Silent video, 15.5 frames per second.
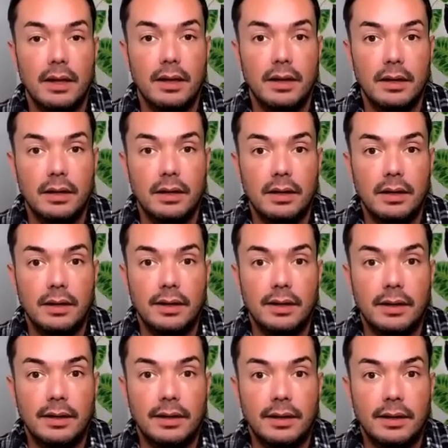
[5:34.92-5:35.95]

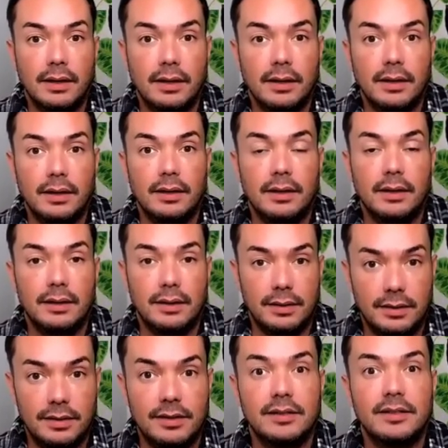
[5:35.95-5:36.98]

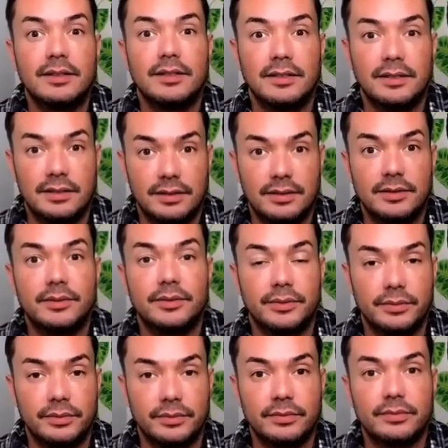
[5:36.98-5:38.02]

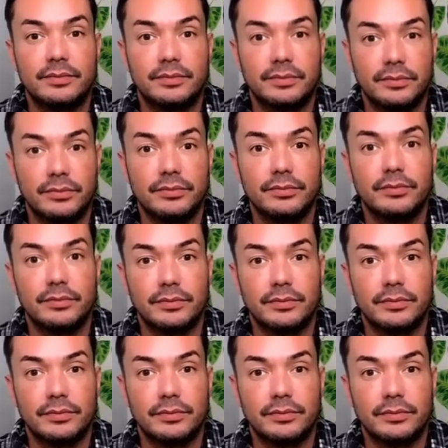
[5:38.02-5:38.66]
(not speaking)